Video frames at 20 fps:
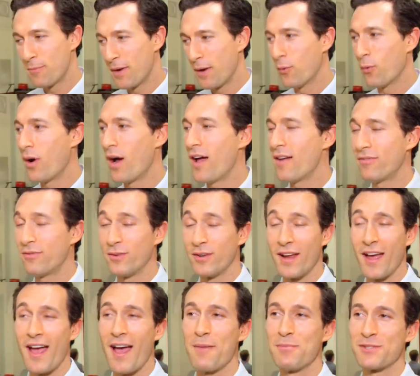My wife
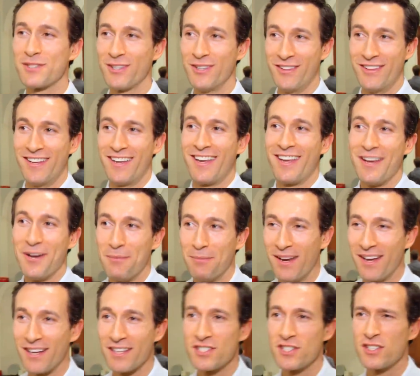would absolutely kill
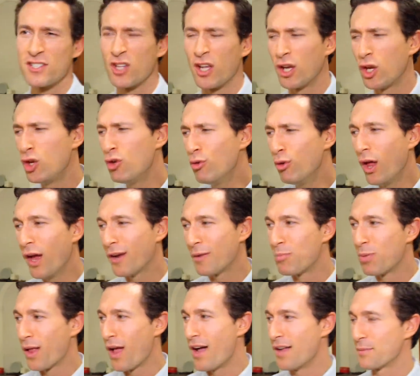me because she's like, "You
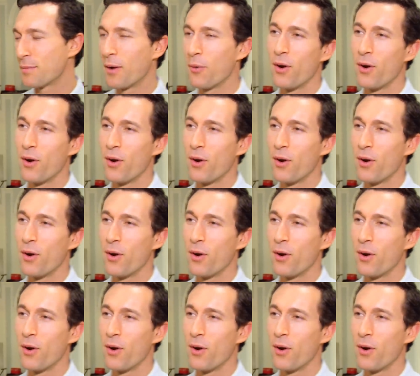like blonde."